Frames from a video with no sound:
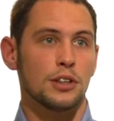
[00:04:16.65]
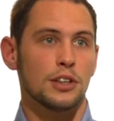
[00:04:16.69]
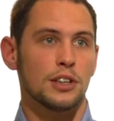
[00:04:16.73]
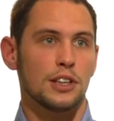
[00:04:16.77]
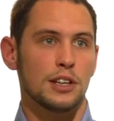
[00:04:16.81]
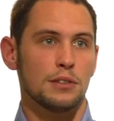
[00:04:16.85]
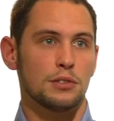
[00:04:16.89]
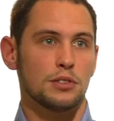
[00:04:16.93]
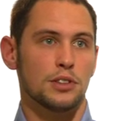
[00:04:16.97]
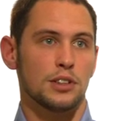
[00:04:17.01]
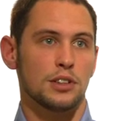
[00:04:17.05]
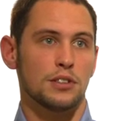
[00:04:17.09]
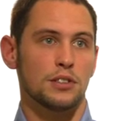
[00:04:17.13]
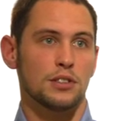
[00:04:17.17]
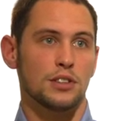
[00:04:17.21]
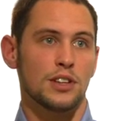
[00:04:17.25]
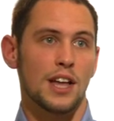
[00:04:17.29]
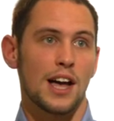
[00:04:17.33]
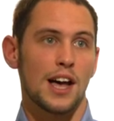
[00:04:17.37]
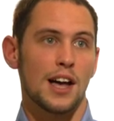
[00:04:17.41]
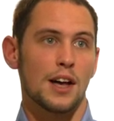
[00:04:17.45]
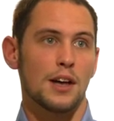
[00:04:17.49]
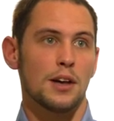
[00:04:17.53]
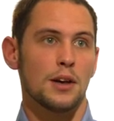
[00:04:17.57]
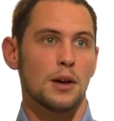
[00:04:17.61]
gives us
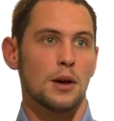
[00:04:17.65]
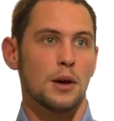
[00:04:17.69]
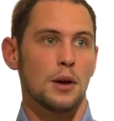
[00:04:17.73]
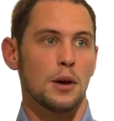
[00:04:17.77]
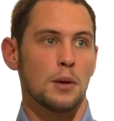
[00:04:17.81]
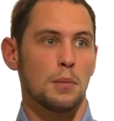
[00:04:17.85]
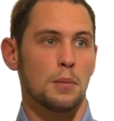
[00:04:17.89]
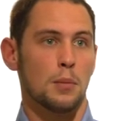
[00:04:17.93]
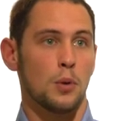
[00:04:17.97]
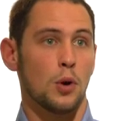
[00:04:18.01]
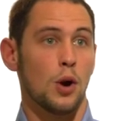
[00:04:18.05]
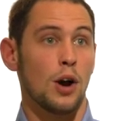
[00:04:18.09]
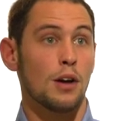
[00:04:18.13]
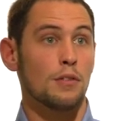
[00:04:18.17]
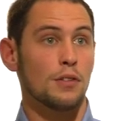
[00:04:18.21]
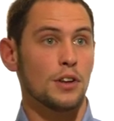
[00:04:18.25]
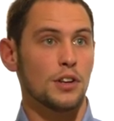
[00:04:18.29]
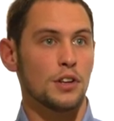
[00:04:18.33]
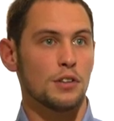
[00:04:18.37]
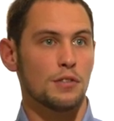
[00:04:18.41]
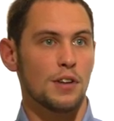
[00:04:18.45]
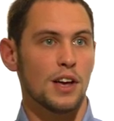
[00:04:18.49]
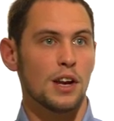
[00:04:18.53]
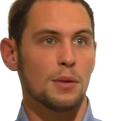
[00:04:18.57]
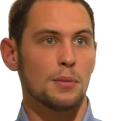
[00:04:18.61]
that
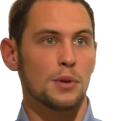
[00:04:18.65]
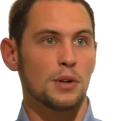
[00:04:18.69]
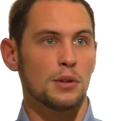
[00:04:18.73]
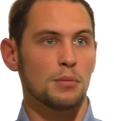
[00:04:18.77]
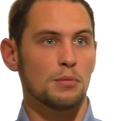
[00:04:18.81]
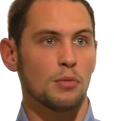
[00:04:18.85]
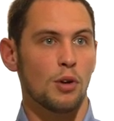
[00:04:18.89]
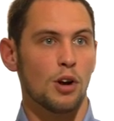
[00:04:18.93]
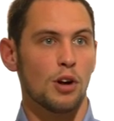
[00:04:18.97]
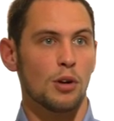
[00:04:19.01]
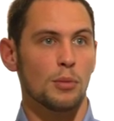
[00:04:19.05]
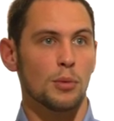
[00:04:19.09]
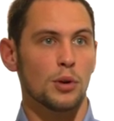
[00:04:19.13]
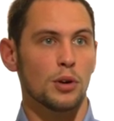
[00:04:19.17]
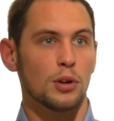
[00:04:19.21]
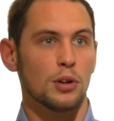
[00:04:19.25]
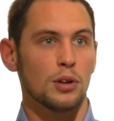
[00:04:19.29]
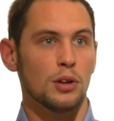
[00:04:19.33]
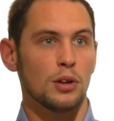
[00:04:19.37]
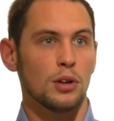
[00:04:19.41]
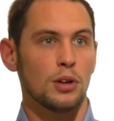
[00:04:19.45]
private development environment,